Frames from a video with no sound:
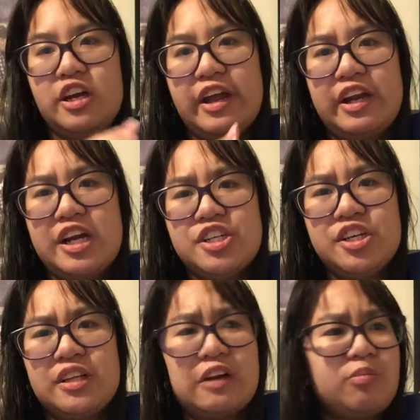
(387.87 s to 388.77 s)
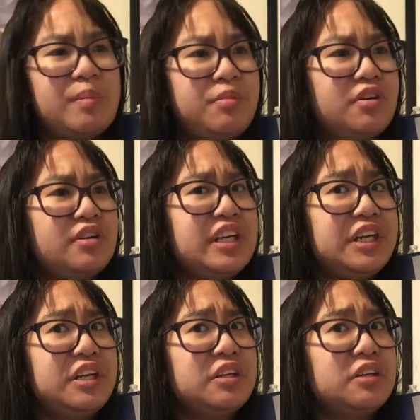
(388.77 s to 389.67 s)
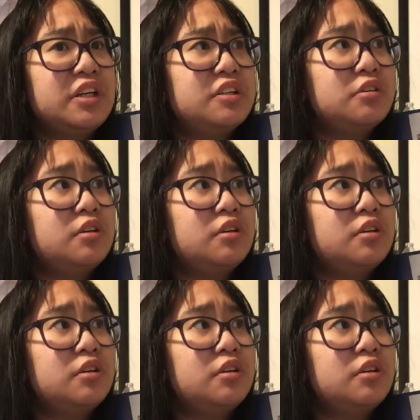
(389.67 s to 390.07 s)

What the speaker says: And I actually think I remember needing like